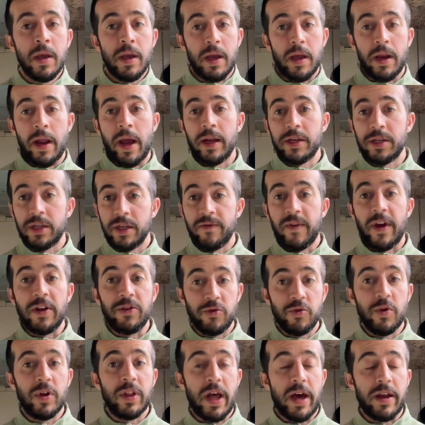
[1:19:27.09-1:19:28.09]
And actually, if I
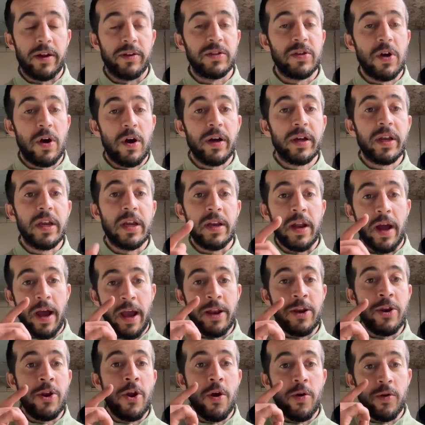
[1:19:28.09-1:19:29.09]
do a lot of talking,
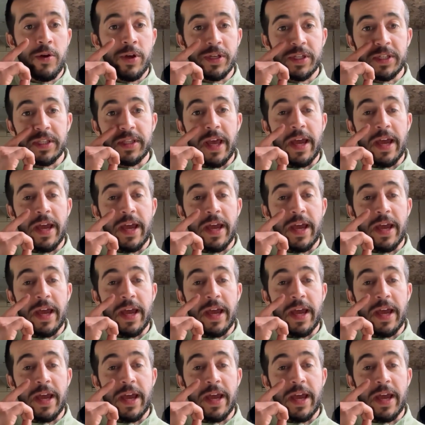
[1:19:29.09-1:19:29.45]
I notice